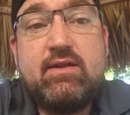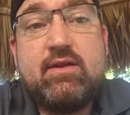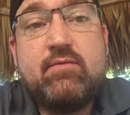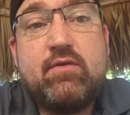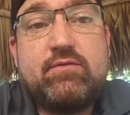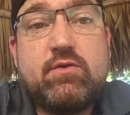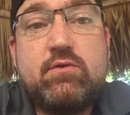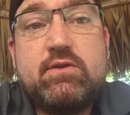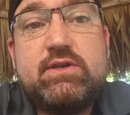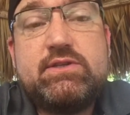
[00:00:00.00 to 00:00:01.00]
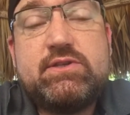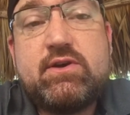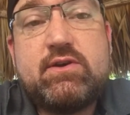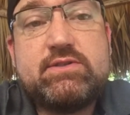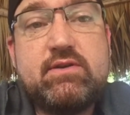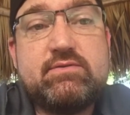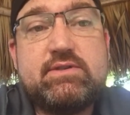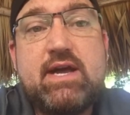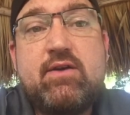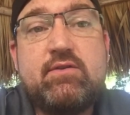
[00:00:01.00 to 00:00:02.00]
and, and we've totally shut ourselves
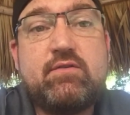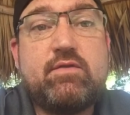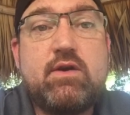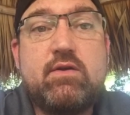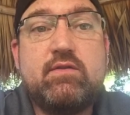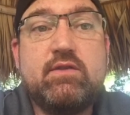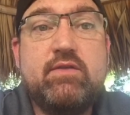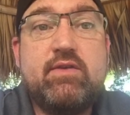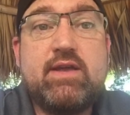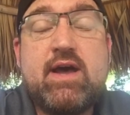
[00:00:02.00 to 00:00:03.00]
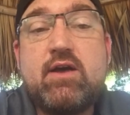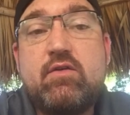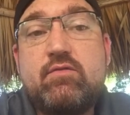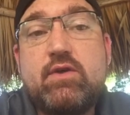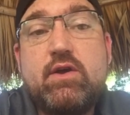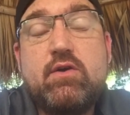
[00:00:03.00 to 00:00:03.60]
down as far as living out of